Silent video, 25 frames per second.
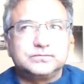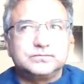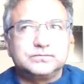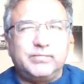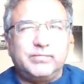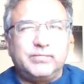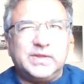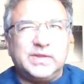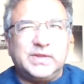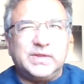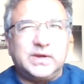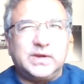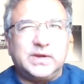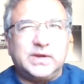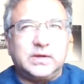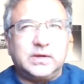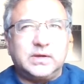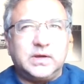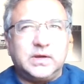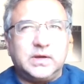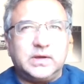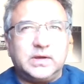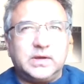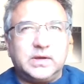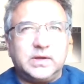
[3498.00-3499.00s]
not
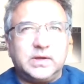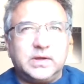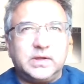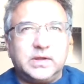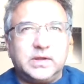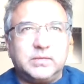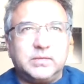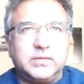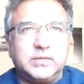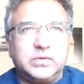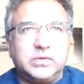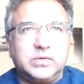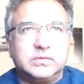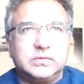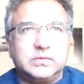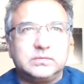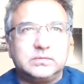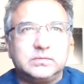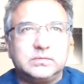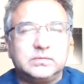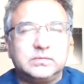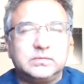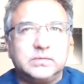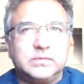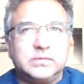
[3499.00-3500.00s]
God, not animal.
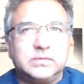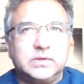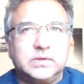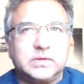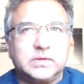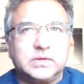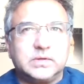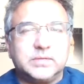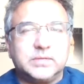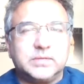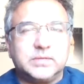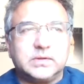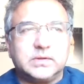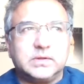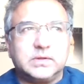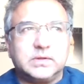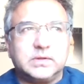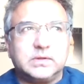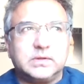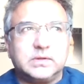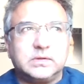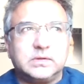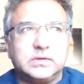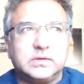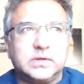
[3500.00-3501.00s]
We talked about
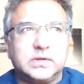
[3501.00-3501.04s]
that.